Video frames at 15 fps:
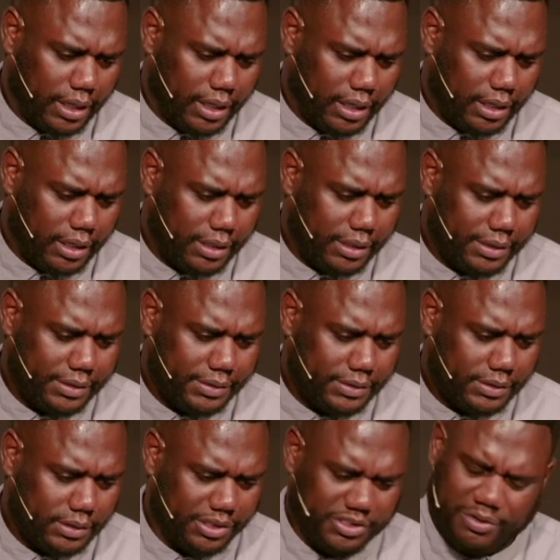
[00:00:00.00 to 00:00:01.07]
Ah,
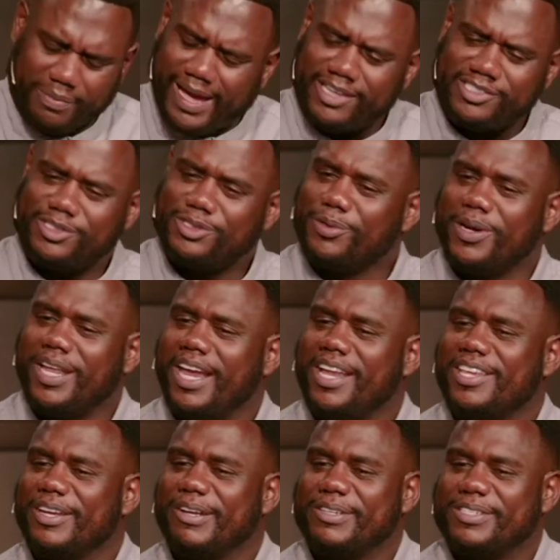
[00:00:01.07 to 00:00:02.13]
could you imagine 28
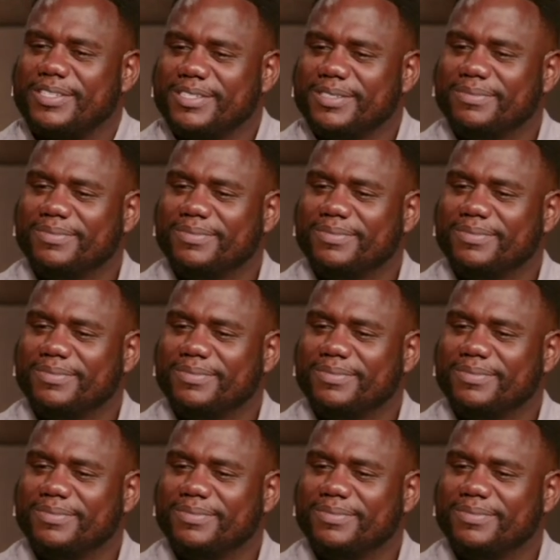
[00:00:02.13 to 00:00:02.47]
years?